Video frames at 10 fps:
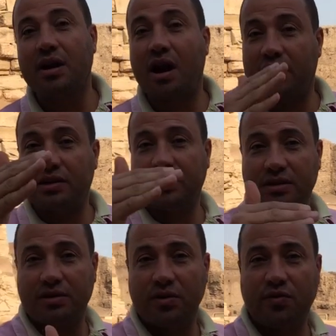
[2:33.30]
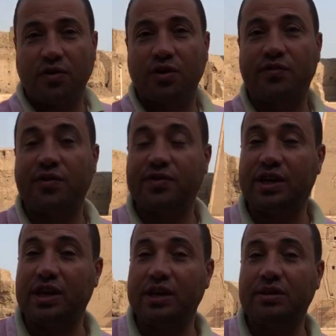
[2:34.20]
Cut it for
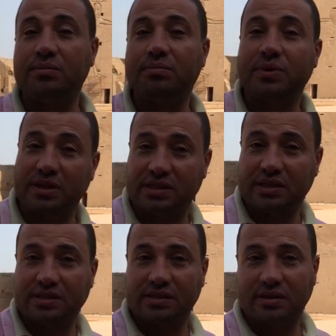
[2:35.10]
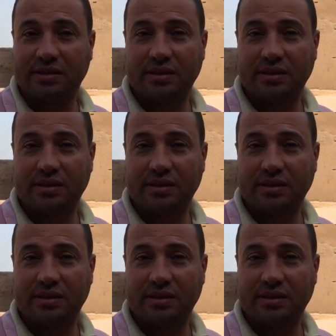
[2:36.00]
15 pieces.